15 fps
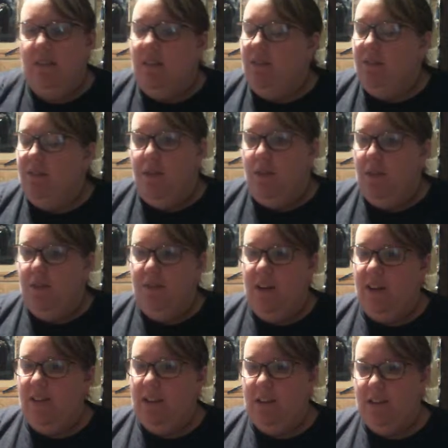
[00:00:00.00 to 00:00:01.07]
through
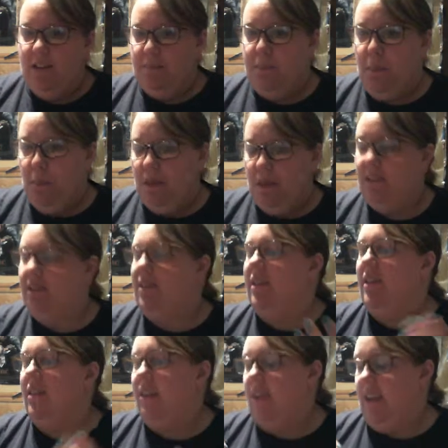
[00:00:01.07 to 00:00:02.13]
various points
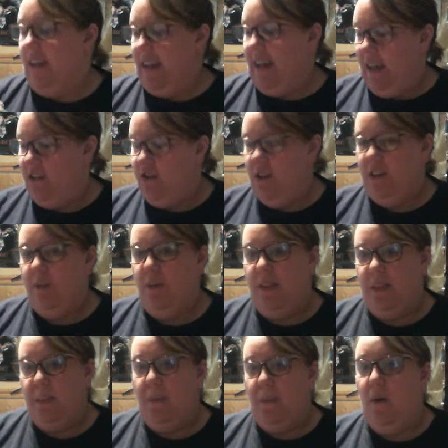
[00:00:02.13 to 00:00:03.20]
the Lancastrians were
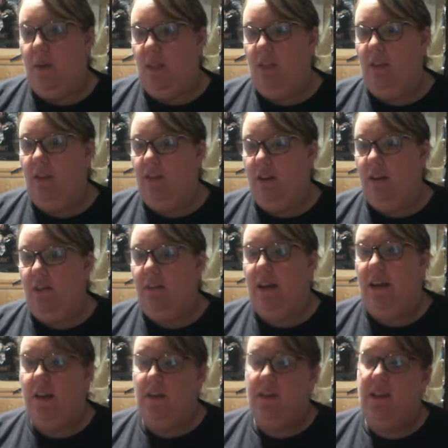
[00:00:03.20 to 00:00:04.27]
then put on the throne,
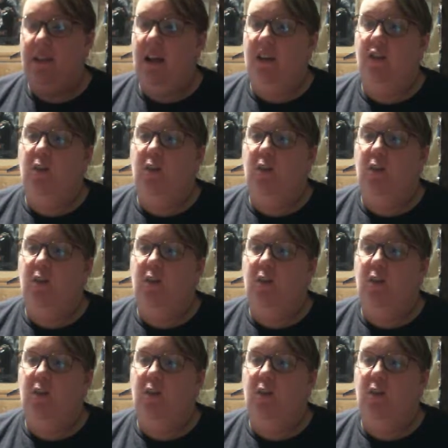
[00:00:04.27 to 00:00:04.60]
and it was the Earl of